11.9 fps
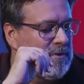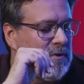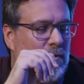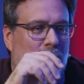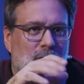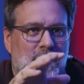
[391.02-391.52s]

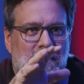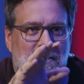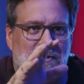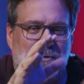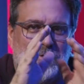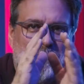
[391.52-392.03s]
So what we're going
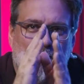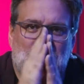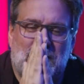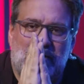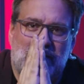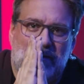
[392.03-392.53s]
to do
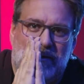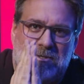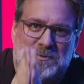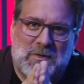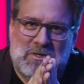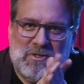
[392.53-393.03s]
on
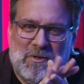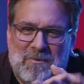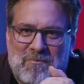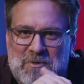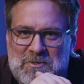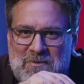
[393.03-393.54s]
this week's show, the
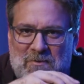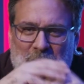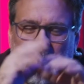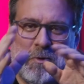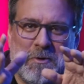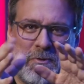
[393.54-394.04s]
first of our
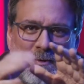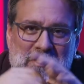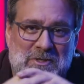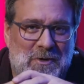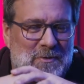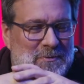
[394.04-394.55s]
Q3
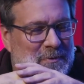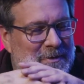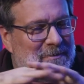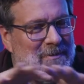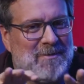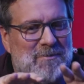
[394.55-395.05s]
shows
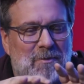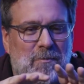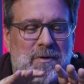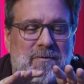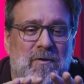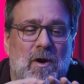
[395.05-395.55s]
where things are a little
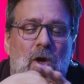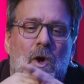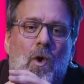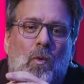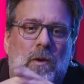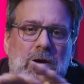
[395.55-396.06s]
bit different,
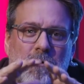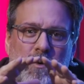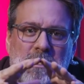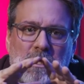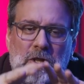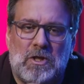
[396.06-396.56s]
we are
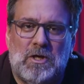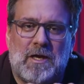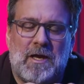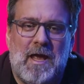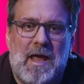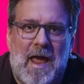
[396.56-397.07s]
going to look
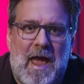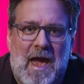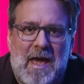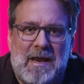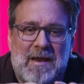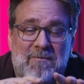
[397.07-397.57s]

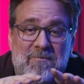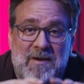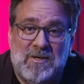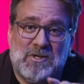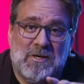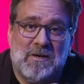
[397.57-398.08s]
at a
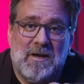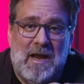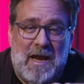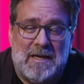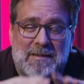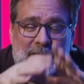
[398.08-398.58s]
feature
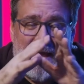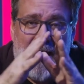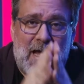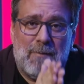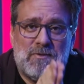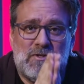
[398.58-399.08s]
at the
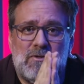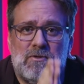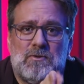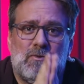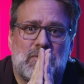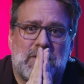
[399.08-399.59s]

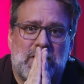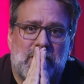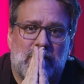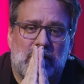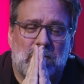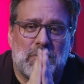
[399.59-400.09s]
absolutely
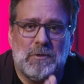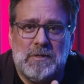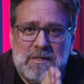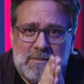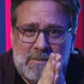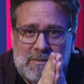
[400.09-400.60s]

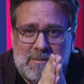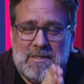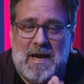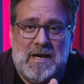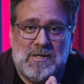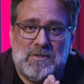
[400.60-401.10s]
earliest
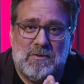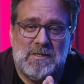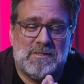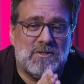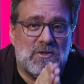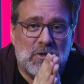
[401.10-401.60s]
stage.
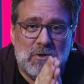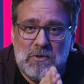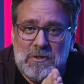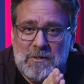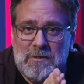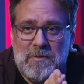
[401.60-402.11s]
This is
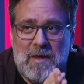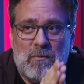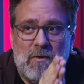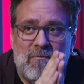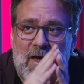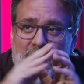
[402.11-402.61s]
earlier than
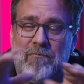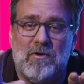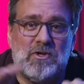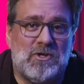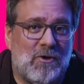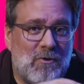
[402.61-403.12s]
we've
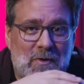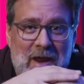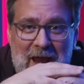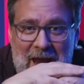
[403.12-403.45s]
ever shown